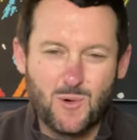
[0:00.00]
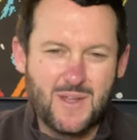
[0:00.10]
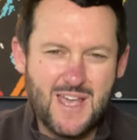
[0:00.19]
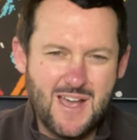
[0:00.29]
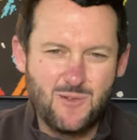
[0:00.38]
are
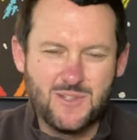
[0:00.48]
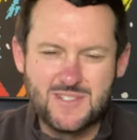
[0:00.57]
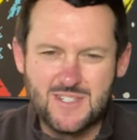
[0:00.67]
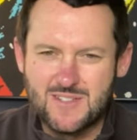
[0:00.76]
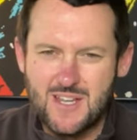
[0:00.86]

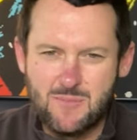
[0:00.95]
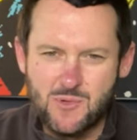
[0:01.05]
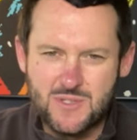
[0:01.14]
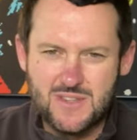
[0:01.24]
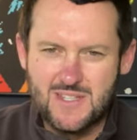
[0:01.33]
countless
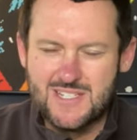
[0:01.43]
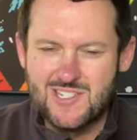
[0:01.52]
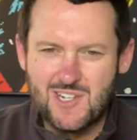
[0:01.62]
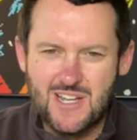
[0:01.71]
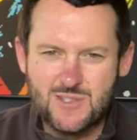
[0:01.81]
examples of
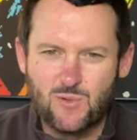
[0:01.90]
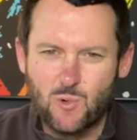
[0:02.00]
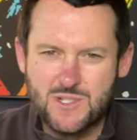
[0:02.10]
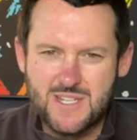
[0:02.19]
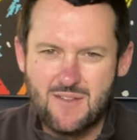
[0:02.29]
these
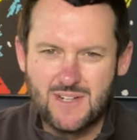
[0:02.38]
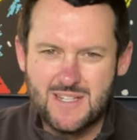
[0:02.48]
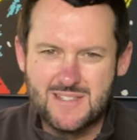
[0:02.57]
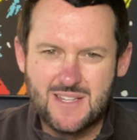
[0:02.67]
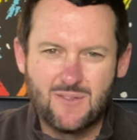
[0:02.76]

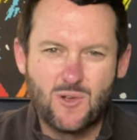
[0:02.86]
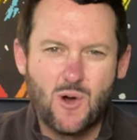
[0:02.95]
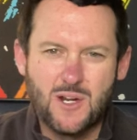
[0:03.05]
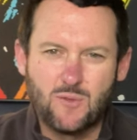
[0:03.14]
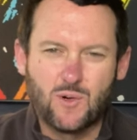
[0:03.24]
GX470s that have
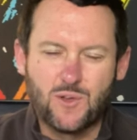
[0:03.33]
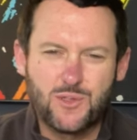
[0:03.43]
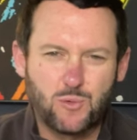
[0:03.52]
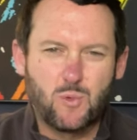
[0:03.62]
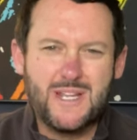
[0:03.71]
gone over
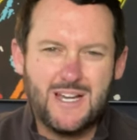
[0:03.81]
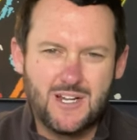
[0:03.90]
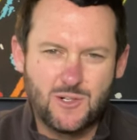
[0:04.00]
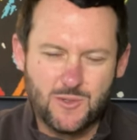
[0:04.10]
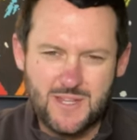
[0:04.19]

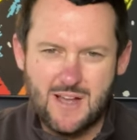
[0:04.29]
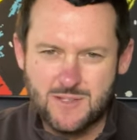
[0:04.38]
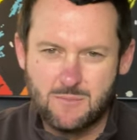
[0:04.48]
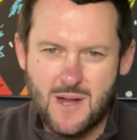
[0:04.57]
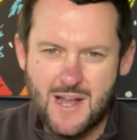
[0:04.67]

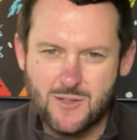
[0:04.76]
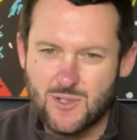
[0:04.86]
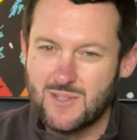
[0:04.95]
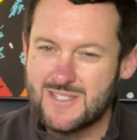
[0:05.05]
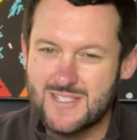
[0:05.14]
300,000
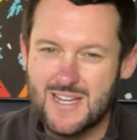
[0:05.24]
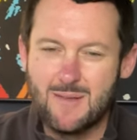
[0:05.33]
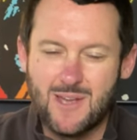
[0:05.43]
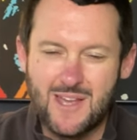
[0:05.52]
miles on the same